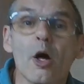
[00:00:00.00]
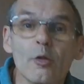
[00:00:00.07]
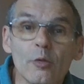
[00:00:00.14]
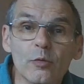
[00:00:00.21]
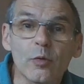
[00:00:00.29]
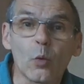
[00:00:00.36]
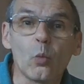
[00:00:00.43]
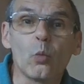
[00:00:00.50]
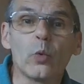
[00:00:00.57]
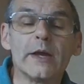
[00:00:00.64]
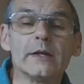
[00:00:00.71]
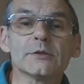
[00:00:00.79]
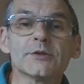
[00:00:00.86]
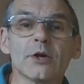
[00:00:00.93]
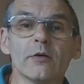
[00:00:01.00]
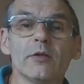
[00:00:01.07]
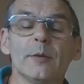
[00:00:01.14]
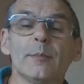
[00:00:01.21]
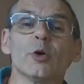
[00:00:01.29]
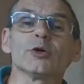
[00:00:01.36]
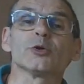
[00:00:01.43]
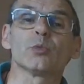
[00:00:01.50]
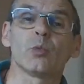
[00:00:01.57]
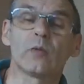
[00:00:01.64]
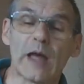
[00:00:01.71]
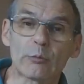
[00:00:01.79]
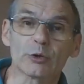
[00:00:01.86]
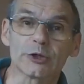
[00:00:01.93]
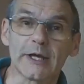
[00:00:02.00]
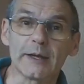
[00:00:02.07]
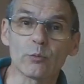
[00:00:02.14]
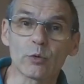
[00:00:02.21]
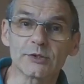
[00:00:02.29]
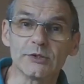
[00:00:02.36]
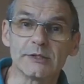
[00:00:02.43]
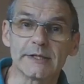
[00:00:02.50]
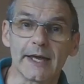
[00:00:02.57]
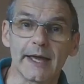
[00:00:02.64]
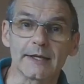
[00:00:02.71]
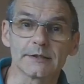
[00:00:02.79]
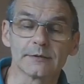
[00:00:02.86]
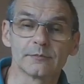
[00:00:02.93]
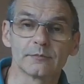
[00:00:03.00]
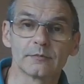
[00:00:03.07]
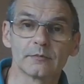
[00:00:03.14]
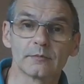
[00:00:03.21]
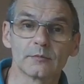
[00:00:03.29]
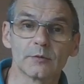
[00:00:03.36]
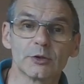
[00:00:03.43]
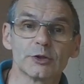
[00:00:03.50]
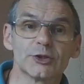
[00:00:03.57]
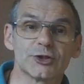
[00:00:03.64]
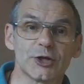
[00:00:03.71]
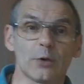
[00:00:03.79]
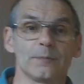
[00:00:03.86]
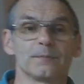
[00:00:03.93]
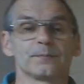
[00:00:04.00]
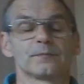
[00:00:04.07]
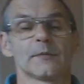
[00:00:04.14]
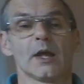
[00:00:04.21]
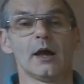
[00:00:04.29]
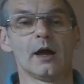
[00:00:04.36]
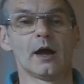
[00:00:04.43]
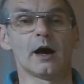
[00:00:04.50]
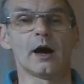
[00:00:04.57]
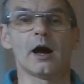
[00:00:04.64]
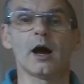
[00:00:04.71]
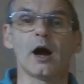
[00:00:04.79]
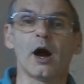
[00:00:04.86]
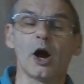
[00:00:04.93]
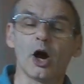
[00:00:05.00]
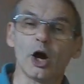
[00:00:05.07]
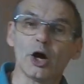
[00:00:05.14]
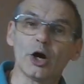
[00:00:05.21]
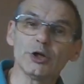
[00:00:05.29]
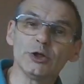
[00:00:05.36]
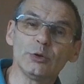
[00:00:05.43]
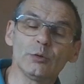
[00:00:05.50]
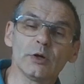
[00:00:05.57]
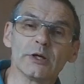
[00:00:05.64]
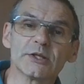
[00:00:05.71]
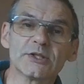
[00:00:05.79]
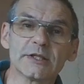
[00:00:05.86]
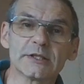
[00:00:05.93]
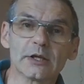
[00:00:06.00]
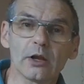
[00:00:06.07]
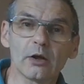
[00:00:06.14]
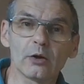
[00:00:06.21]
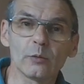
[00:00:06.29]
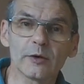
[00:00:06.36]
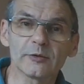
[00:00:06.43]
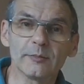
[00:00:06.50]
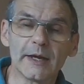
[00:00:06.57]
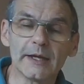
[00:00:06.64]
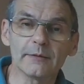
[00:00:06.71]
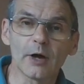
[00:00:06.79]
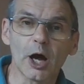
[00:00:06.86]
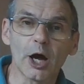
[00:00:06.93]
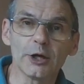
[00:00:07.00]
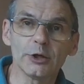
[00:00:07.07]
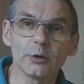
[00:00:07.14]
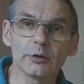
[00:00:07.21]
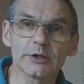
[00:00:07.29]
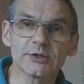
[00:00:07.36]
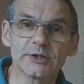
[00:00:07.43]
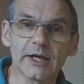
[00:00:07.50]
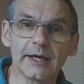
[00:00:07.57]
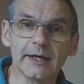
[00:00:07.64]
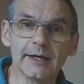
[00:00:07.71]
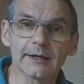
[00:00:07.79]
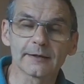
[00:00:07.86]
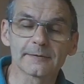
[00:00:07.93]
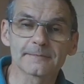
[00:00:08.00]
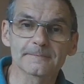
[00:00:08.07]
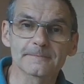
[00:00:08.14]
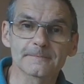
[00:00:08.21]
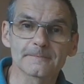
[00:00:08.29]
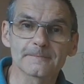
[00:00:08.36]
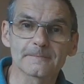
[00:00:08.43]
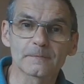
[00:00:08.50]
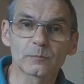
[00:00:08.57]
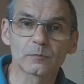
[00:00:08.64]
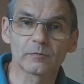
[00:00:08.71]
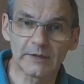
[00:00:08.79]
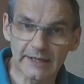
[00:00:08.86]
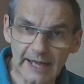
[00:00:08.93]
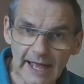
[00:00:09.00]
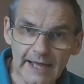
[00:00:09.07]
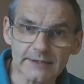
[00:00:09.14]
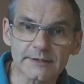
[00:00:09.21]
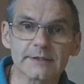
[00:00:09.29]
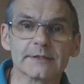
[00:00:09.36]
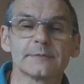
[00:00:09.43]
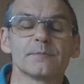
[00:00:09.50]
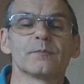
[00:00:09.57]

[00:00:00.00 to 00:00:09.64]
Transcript: Wheels on the Bus. That was it, wasn't it? So, are you going to sit along with me? Are you going to sing? Yes?